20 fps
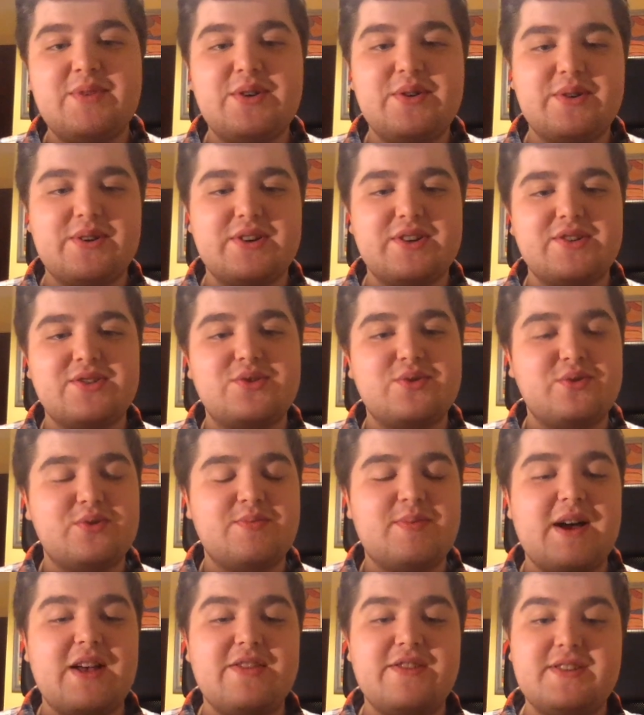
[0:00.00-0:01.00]
who are going to talk
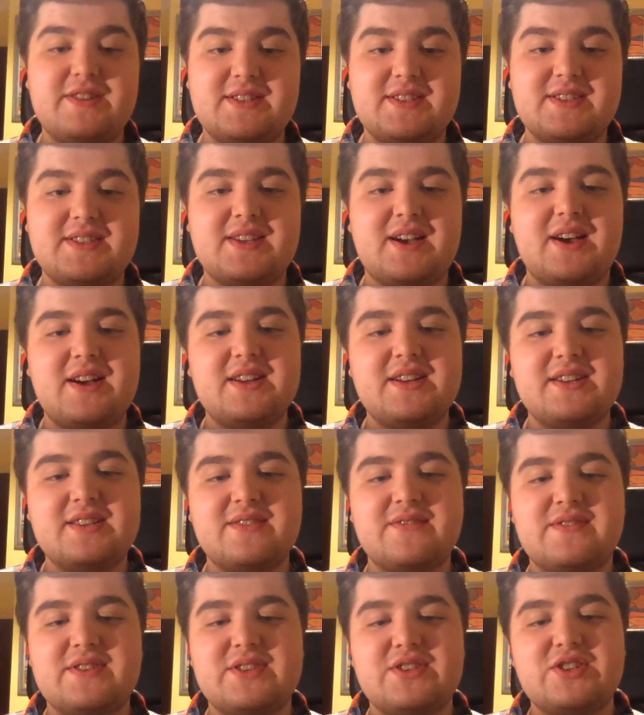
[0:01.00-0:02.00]
about the design
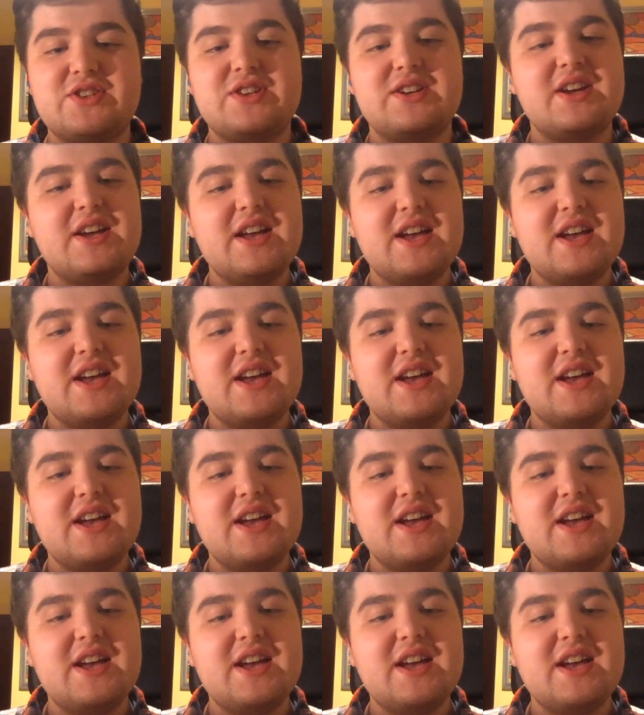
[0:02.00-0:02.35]
division